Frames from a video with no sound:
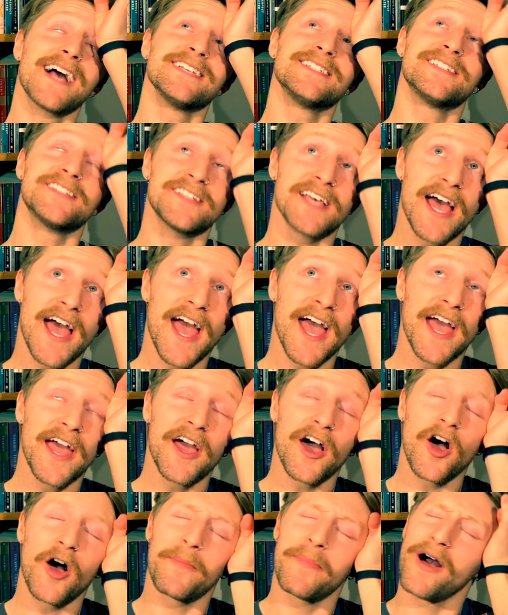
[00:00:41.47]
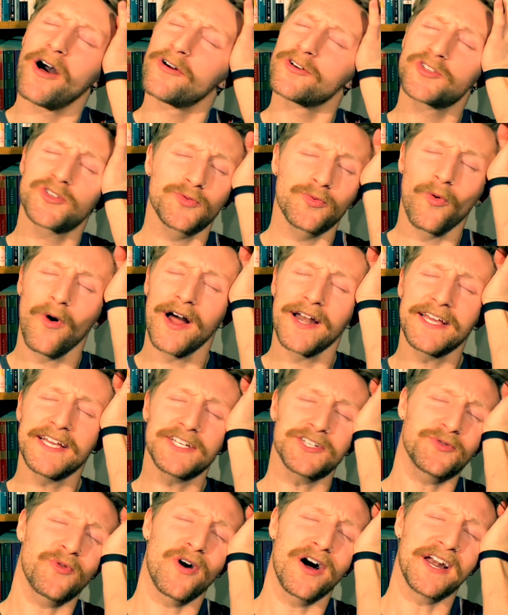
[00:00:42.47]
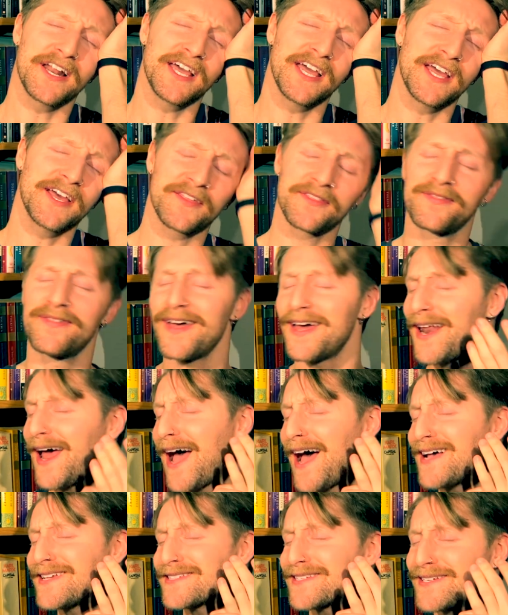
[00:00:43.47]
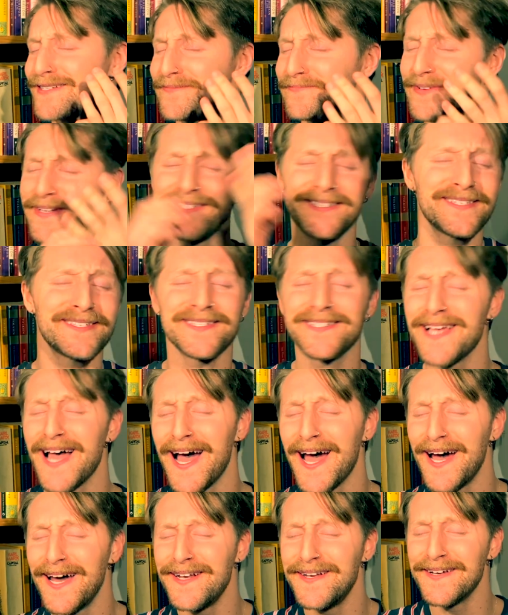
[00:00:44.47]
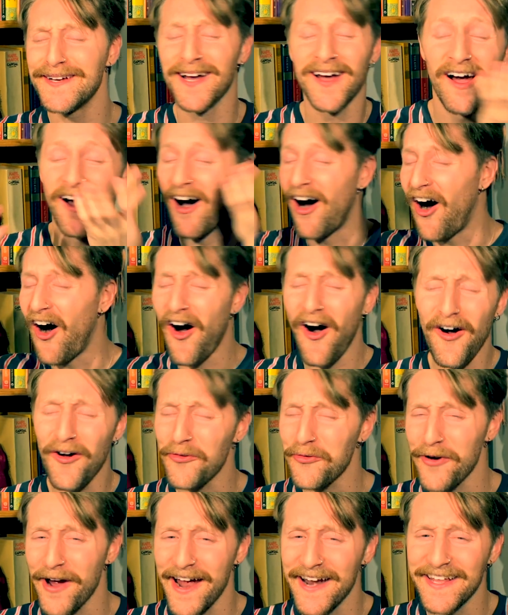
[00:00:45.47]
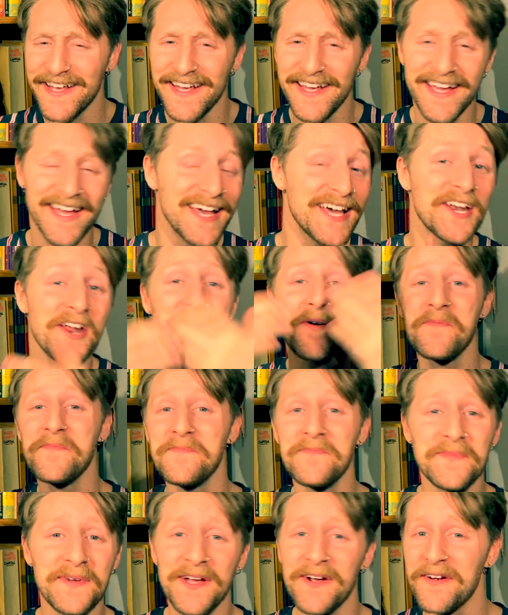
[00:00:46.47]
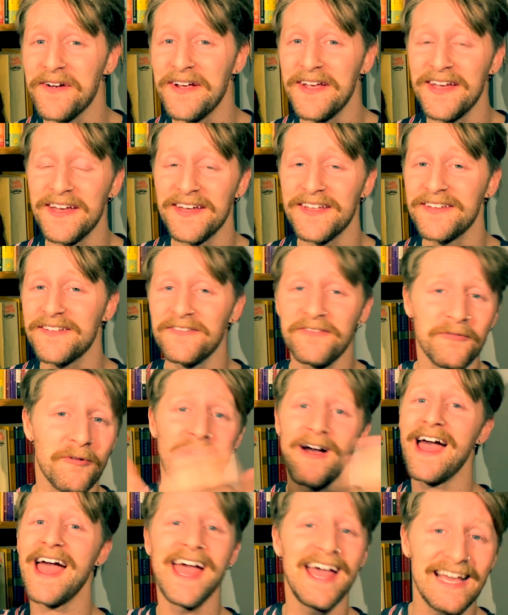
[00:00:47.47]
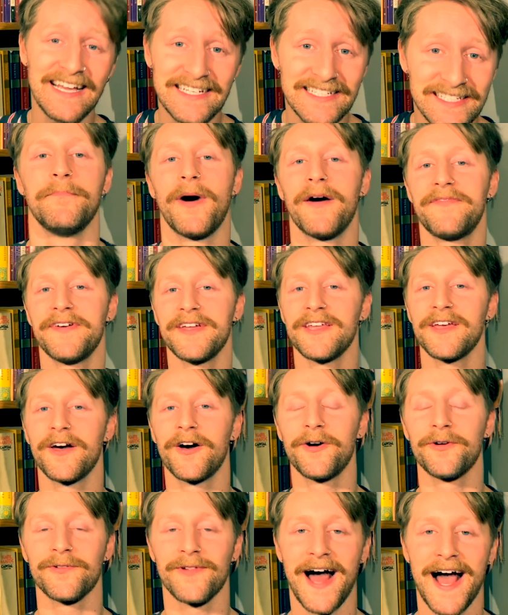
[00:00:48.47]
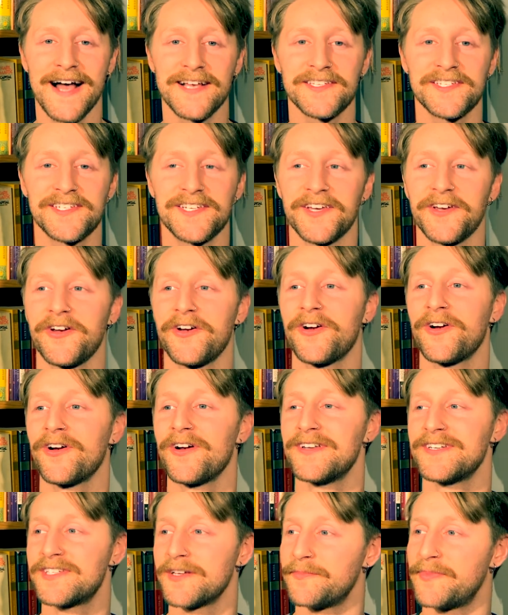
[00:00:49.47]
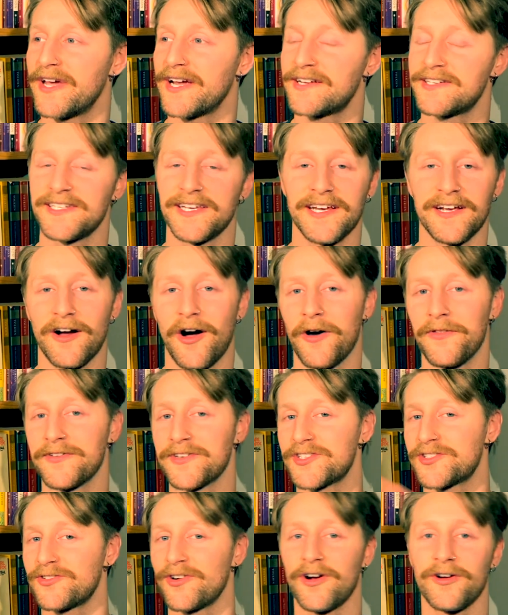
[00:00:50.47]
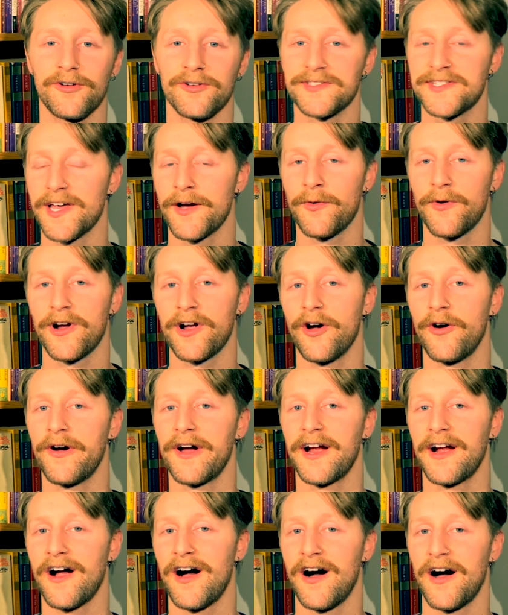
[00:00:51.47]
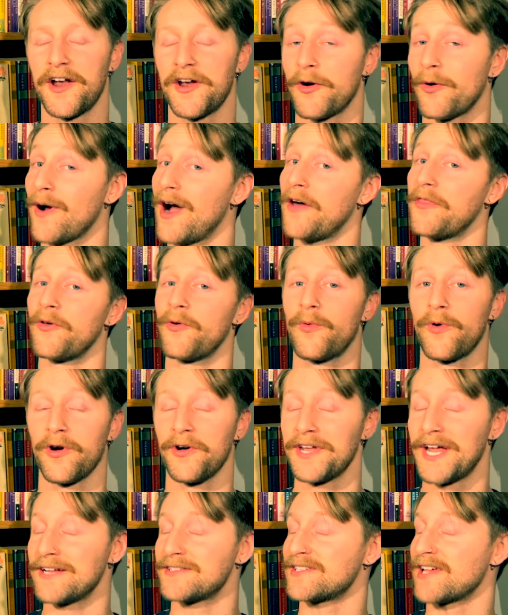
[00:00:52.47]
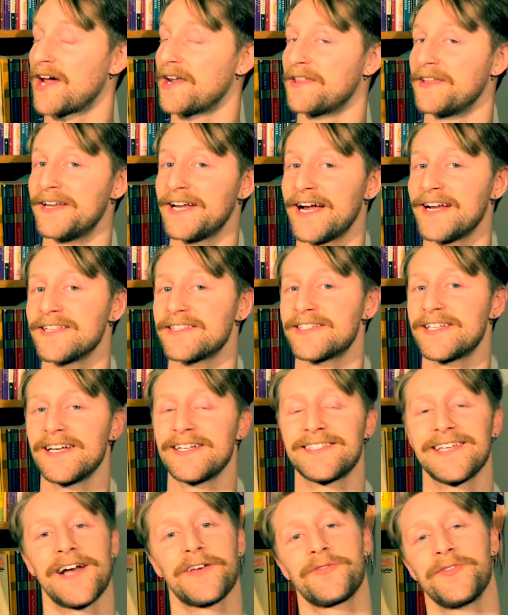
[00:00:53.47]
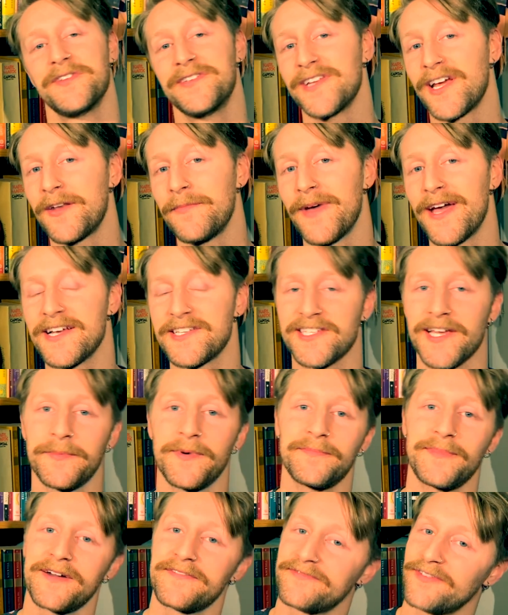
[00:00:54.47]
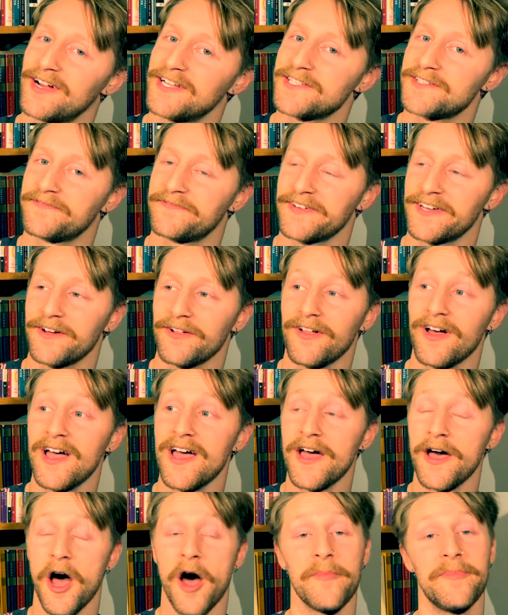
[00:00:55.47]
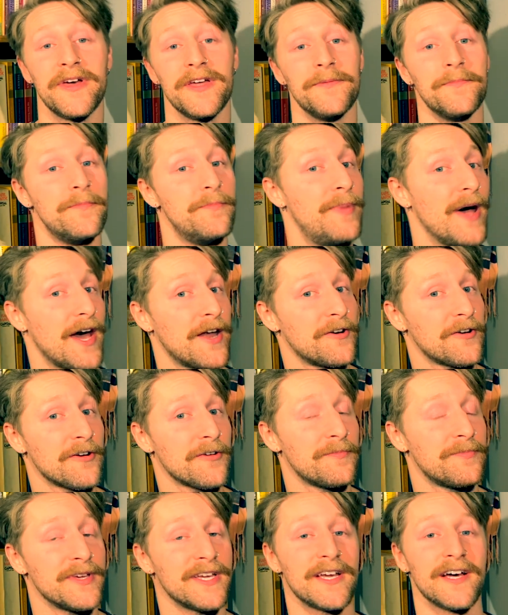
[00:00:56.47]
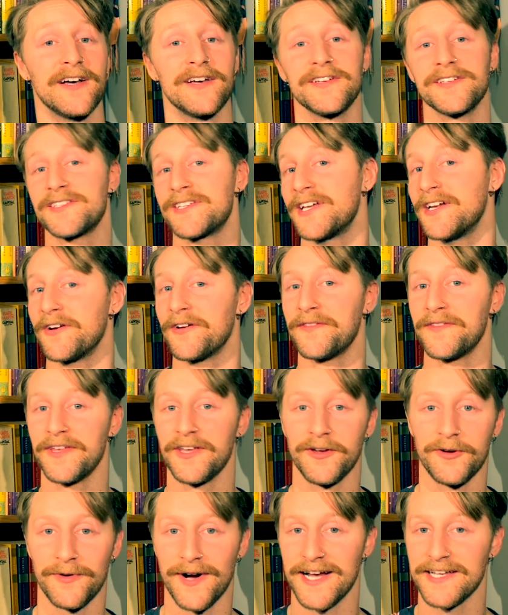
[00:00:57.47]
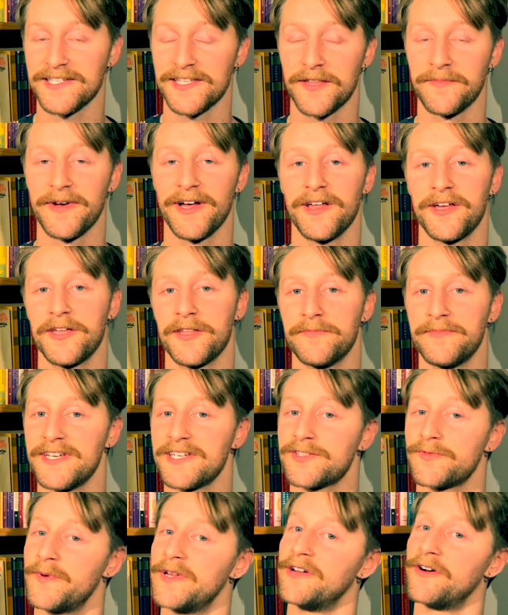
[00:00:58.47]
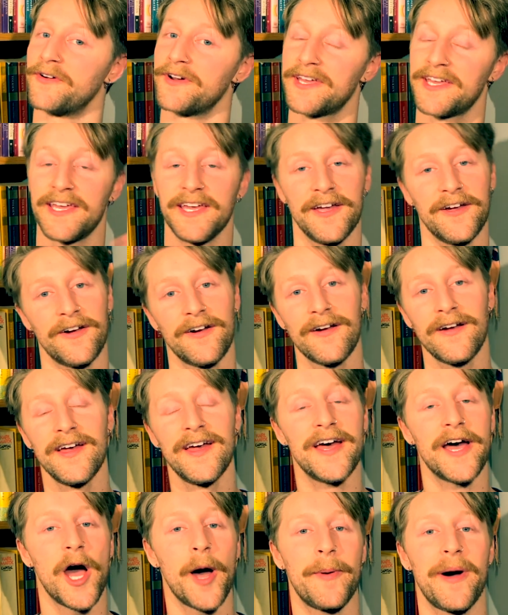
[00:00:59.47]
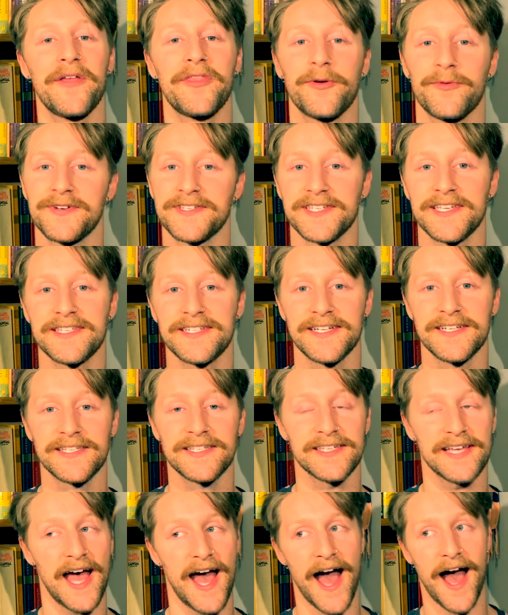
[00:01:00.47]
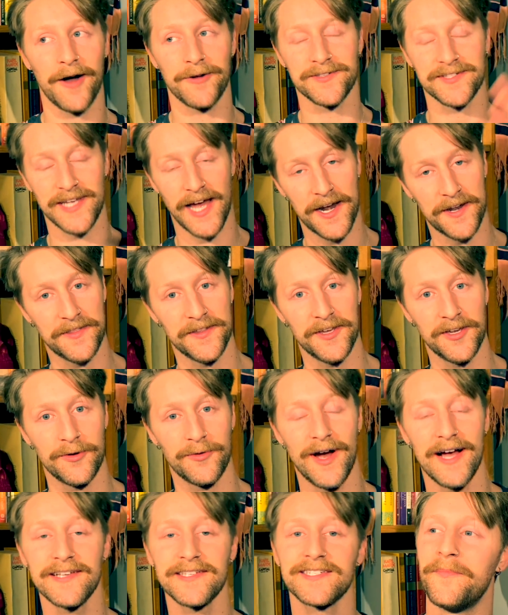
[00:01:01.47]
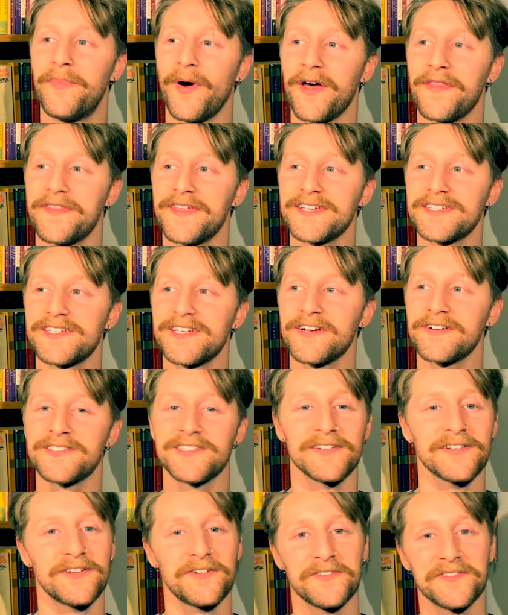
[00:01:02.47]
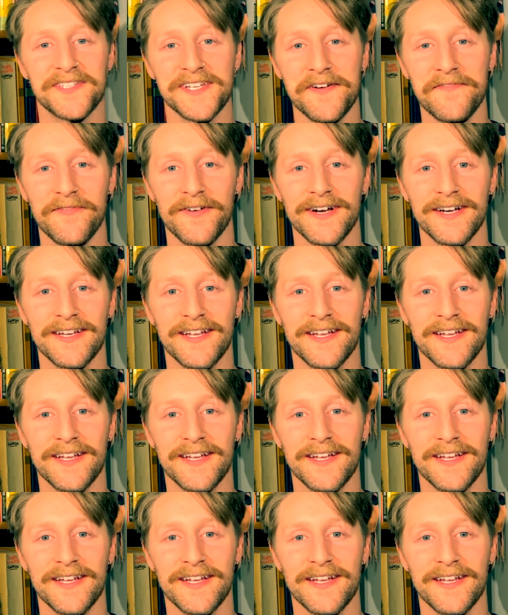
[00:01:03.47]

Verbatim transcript: say about 2020 that hasn't been said already in a myriad of ways. My video last year depicting all the struggles that were going on around the world outside of the United States actually did make some of my friends feel a bit better because here in the US, in the belly of the beast, we don't hear about the resistance outside of the US. But this year it's a little different